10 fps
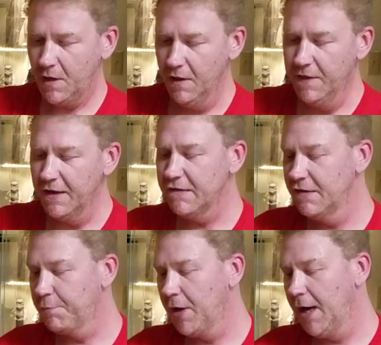This
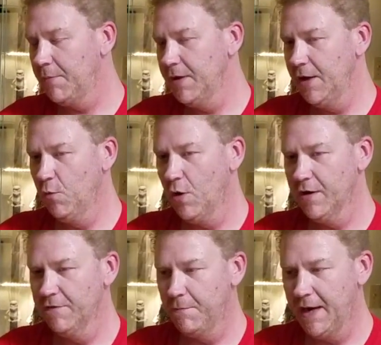is probably one
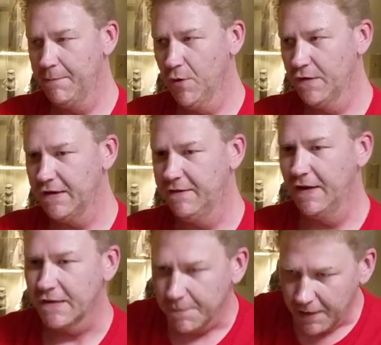of my most
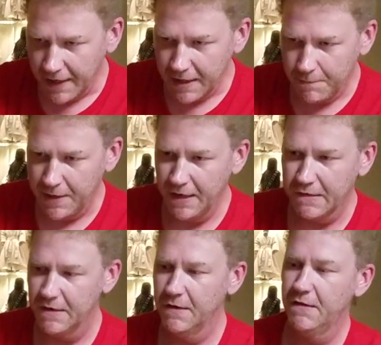anticipated
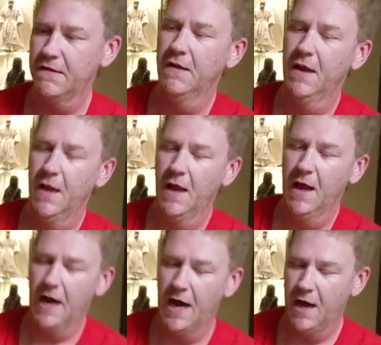pieces.
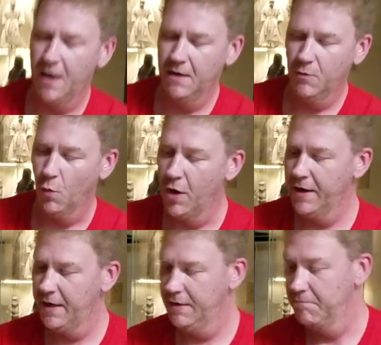
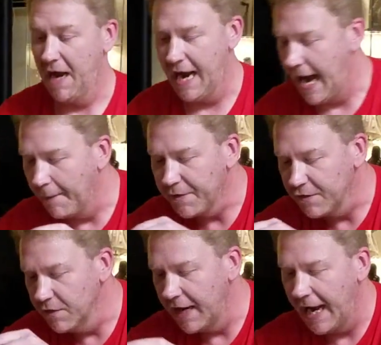One I
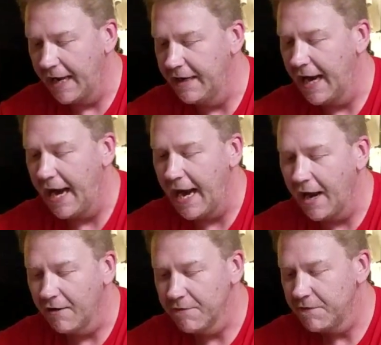absolutely had to
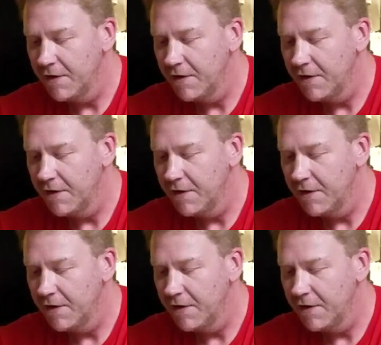have.